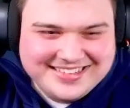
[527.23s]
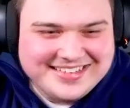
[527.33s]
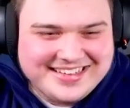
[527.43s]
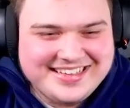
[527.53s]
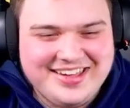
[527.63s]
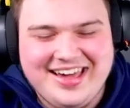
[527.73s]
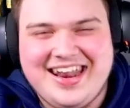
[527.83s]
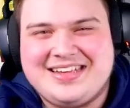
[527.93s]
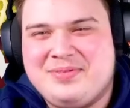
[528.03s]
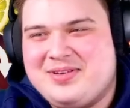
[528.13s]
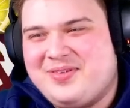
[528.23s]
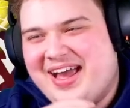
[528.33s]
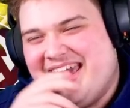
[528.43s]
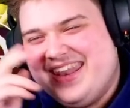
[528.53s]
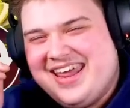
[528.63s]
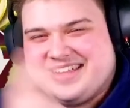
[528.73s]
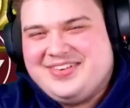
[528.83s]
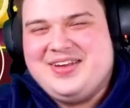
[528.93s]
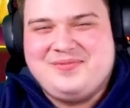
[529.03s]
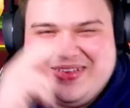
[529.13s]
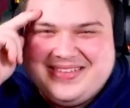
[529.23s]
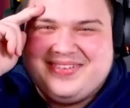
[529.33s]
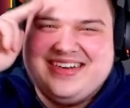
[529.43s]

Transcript: not in the next bonus part. In the next video. Peace, boys.